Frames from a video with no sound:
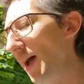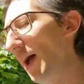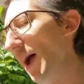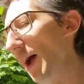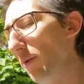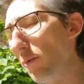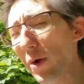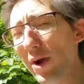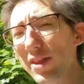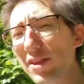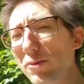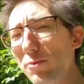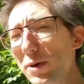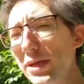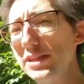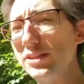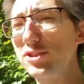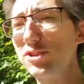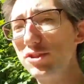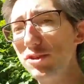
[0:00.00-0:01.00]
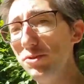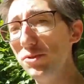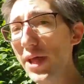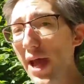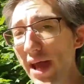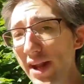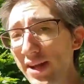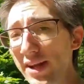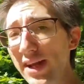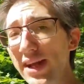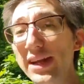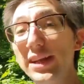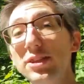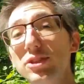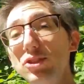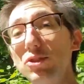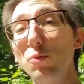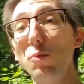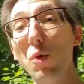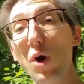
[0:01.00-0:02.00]
And one of the ways to do that is
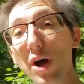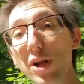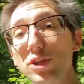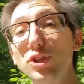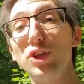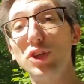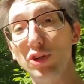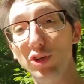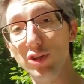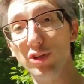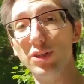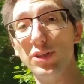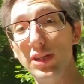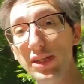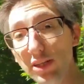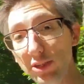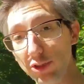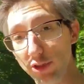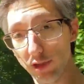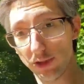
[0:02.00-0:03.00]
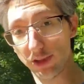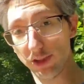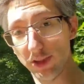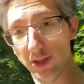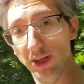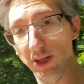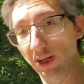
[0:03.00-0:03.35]
to watch good teachers.